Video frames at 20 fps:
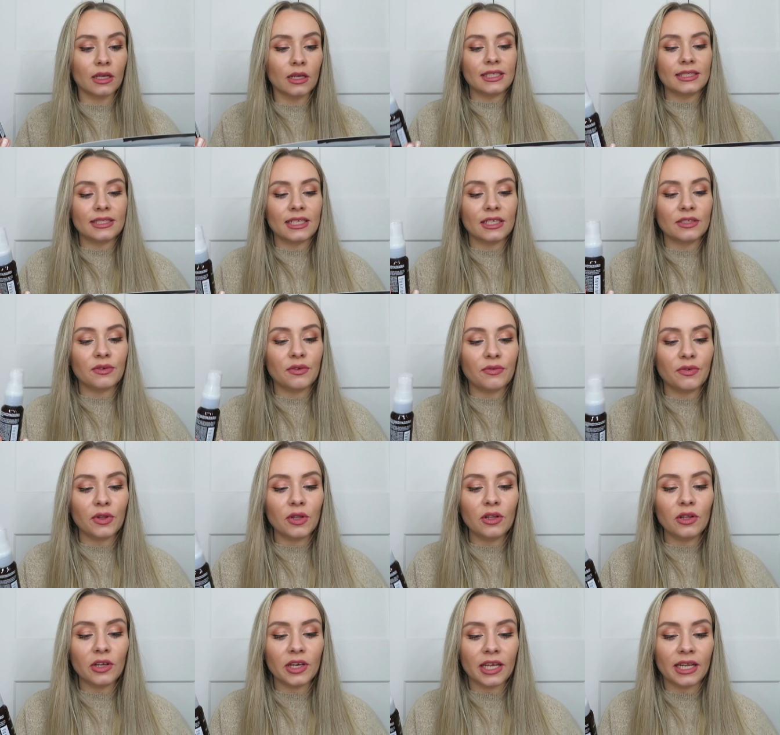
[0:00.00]
So this says, for
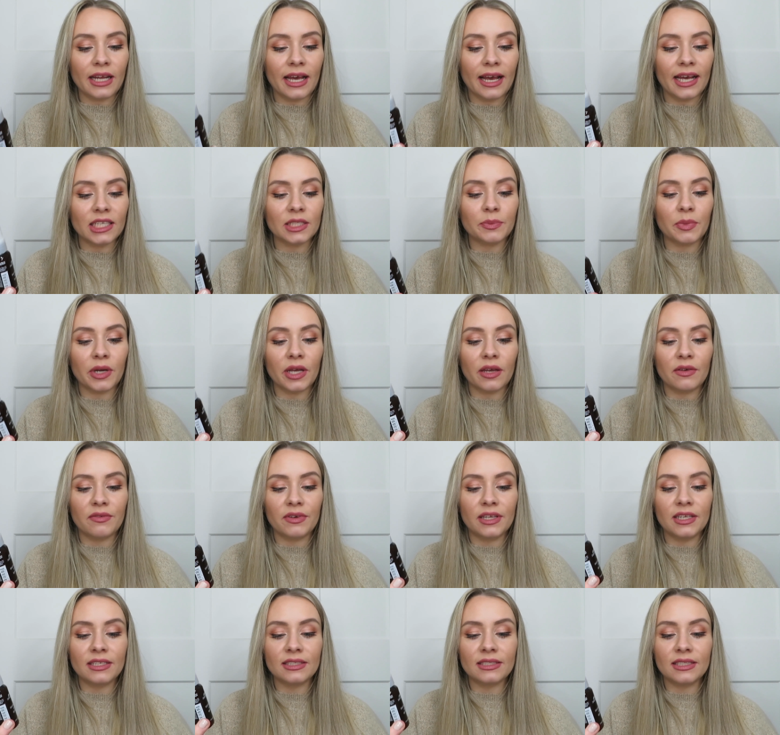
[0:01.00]
fuller looking hairspray,
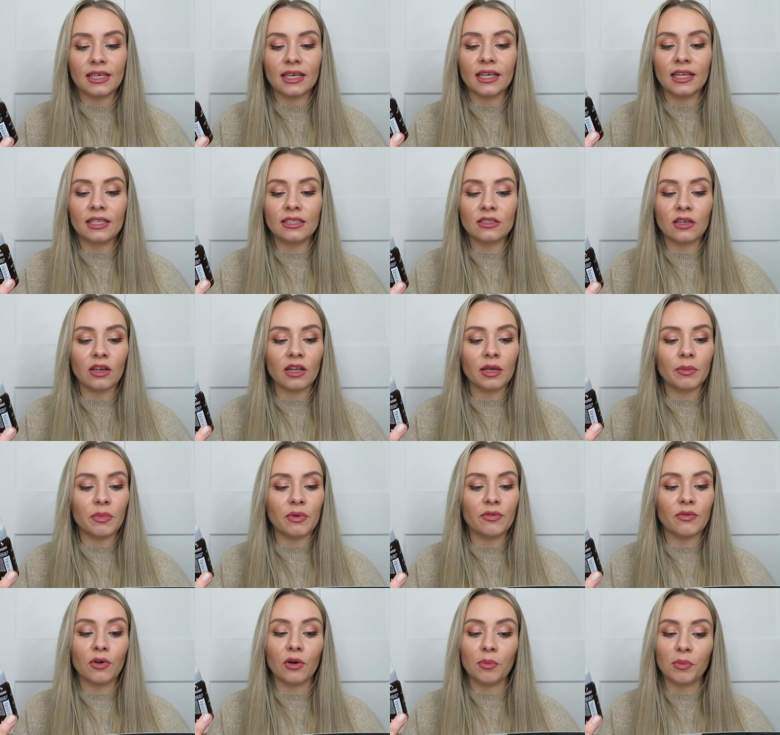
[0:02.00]
Aveda's Thickening Tonic
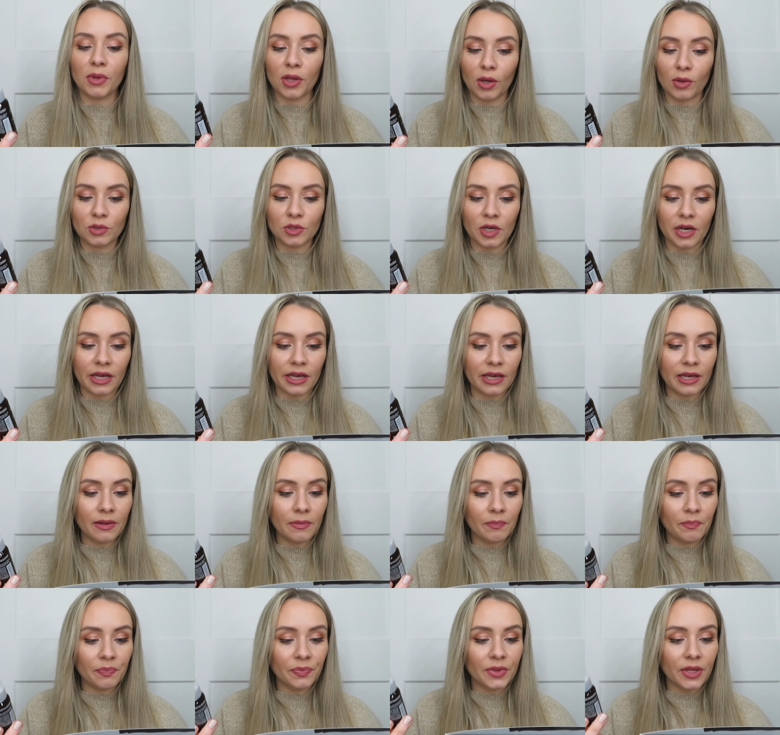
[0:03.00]
before blow drying.